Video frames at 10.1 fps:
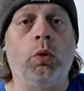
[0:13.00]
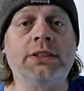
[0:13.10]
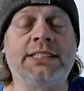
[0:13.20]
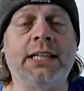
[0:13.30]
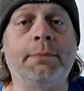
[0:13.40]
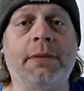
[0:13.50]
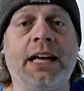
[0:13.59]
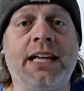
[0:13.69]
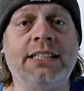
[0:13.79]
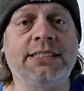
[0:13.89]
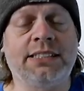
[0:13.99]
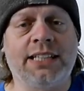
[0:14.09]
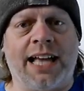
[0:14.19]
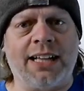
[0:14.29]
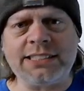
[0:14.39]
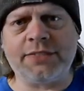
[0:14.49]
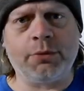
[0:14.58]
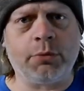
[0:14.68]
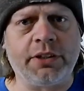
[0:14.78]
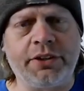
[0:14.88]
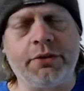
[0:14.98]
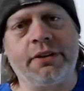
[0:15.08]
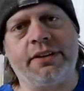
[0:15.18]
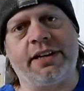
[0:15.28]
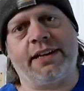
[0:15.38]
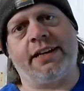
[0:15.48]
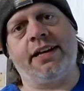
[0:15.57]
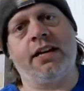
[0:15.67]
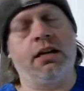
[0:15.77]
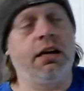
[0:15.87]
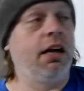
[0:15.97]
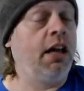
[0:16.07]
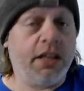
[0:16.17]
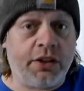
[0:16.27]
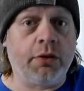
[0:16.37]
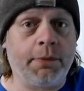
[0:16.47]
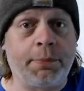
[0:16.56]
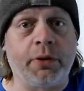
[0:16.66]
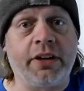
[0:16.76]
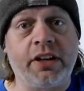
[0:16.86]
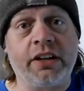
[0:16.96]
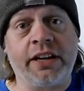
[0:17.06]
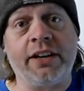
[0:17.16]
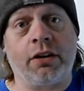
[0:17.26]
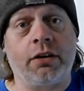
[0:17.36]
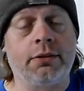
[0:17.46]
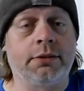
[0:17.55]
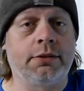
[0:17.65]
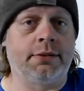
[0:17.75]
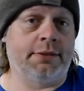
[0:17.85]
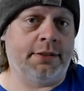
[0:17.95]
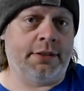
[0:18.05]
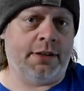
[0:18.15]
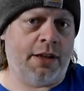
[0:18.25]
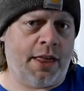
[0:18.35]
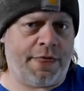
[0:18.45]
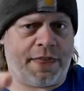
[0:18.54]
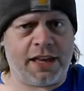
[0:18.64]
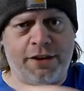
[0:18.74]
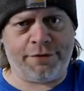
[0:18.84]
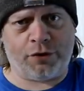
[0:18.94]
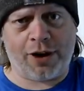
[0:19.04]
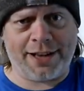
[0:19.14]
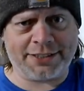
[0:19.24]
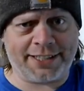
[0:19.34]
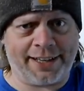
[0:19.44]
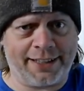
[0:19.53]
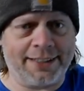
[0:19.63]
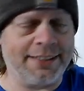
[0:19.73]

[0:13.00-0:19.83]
What's up, guys? How's everyone doing today? Doing pretty good here. Thank you for asking.